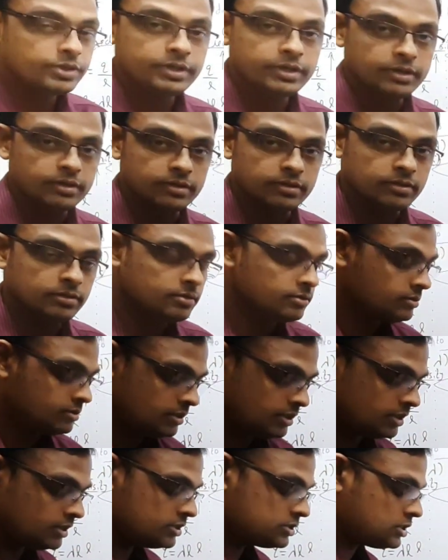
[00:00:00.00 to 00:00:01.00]
here
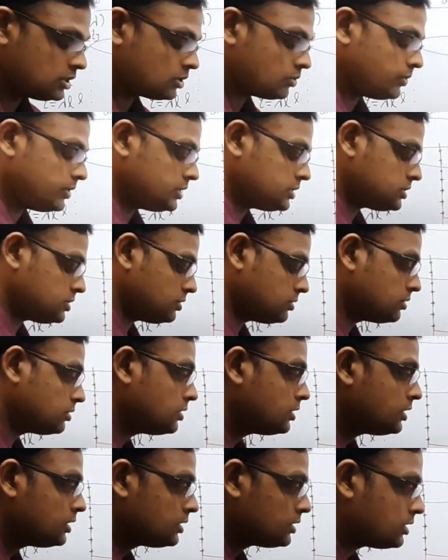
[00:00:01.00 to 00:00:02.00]
in this equation.
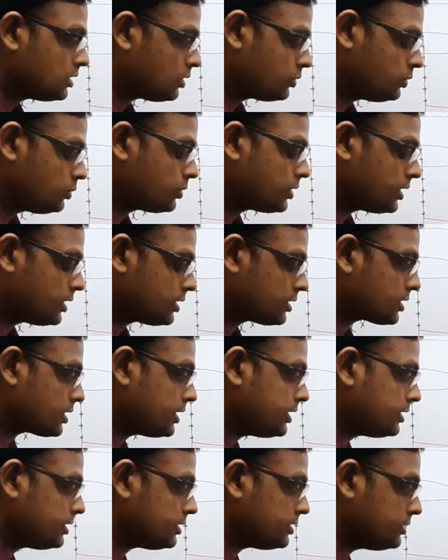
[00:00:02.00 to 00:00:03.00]
Now you can
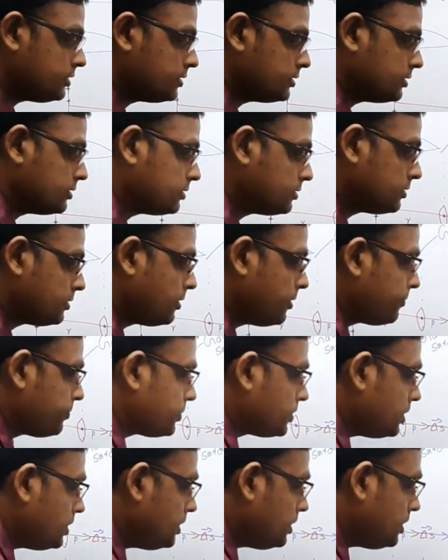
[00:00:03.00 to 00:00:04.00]
write here
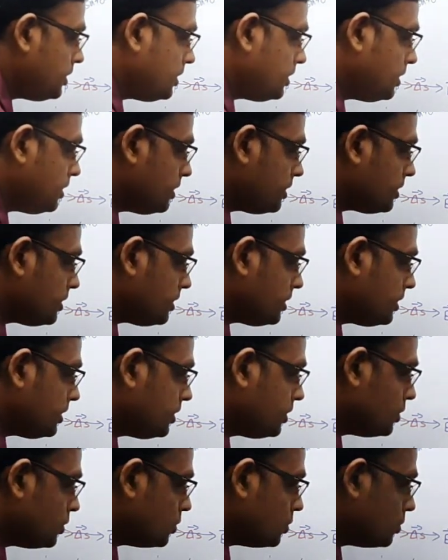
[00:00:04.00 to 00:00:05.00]
E
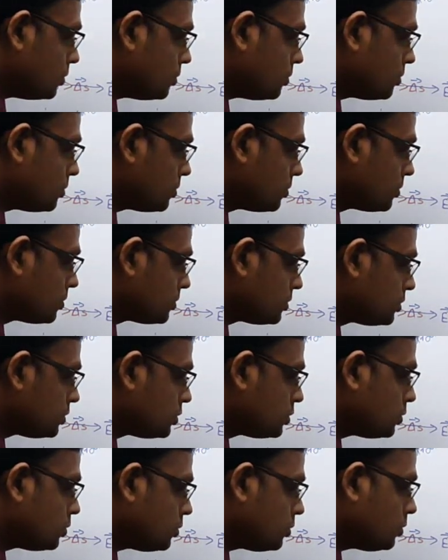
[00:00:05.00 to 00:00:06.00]
into
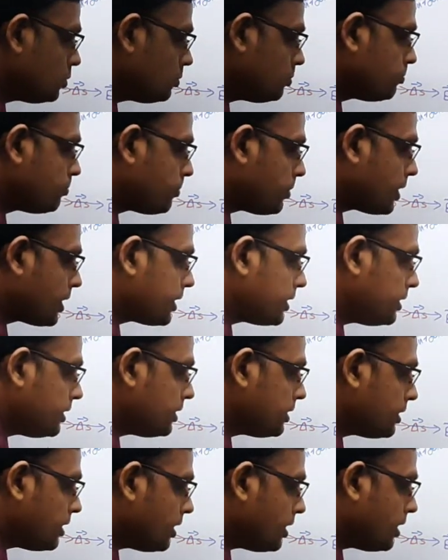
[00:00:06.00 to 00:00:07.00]
2 pi
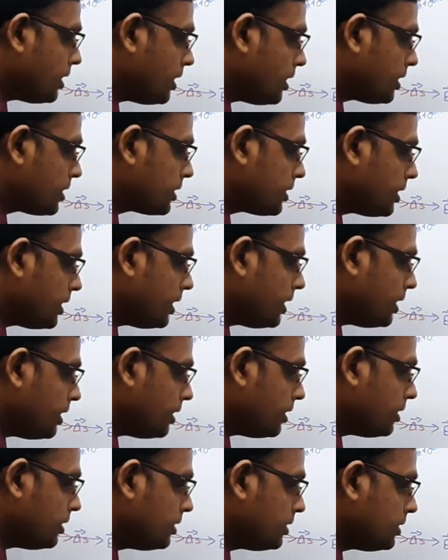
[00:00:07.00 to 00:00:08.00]
R
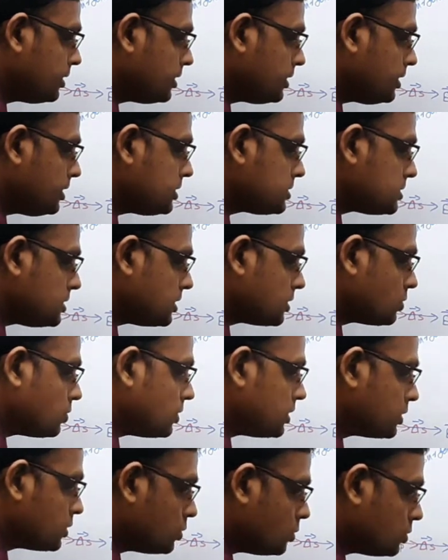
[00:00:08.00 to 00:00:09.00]
L is
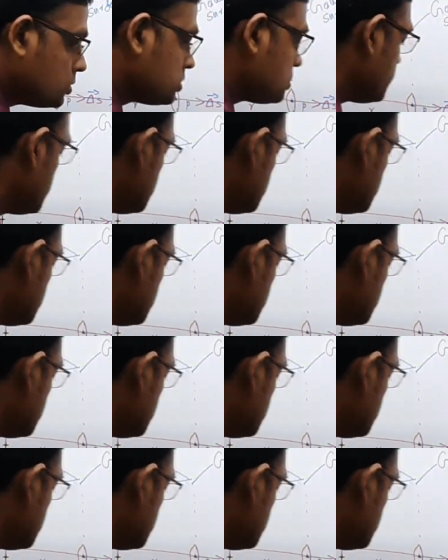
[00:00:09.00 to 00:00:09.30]
equal to, so